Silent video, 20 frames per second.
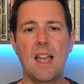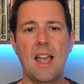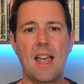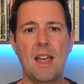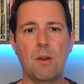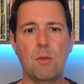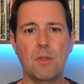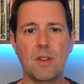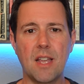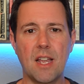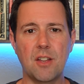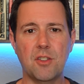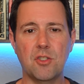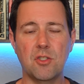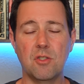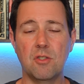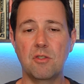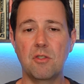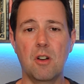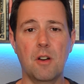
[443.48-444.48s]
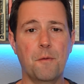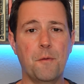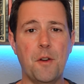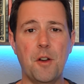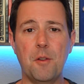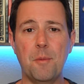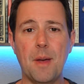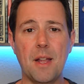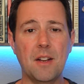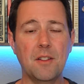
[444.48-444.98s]
and will get you a
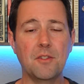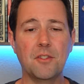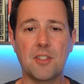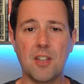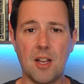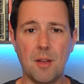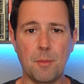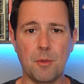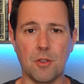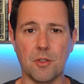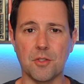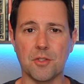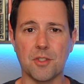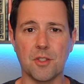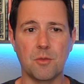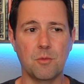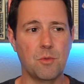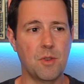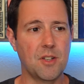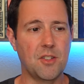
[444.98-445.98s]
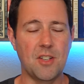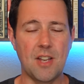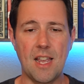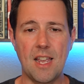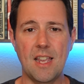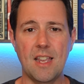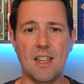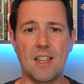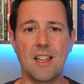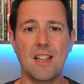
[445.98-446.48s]
fair amount of doubles, which,
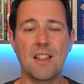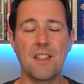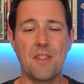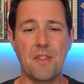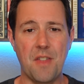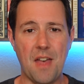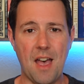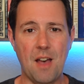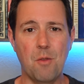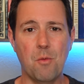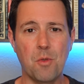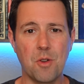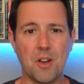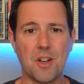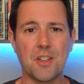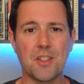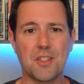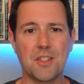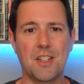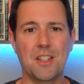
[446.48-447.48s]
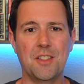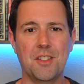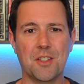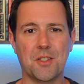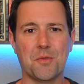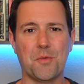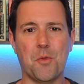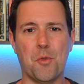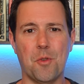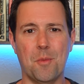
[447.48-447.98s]
hey, that works in
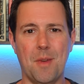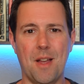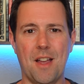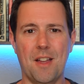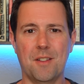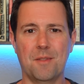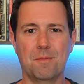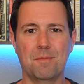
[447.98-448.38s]
this format.